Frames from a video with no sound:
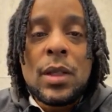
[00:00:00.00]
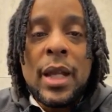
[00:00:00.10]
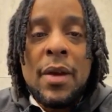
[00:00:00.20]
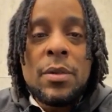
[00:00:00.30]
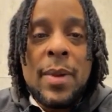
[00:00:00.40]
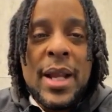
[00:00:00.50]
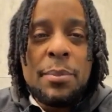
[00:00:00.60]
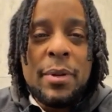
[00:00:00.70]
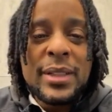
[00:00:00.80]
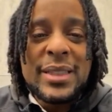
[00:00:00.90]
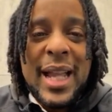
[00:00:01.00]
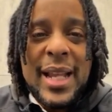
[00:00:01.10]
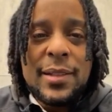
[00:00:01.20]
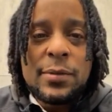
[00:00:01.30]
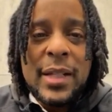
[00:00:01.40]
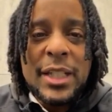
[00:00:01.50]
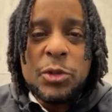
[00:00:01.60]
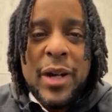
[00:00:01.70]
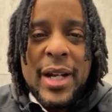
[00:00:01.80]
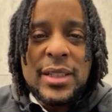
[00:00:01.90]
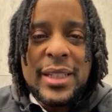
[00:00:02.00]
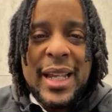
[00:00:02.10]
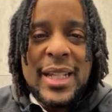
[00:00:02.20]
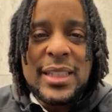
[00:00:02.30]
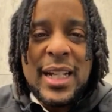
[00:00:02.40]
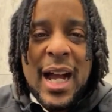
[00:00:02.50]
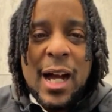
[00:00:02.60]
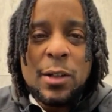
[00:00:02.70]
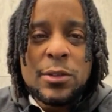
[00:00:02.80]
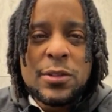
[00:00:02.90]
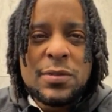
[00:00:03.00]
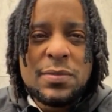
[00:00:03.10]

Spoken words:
Everybody press like. Got Stranger Things in the house.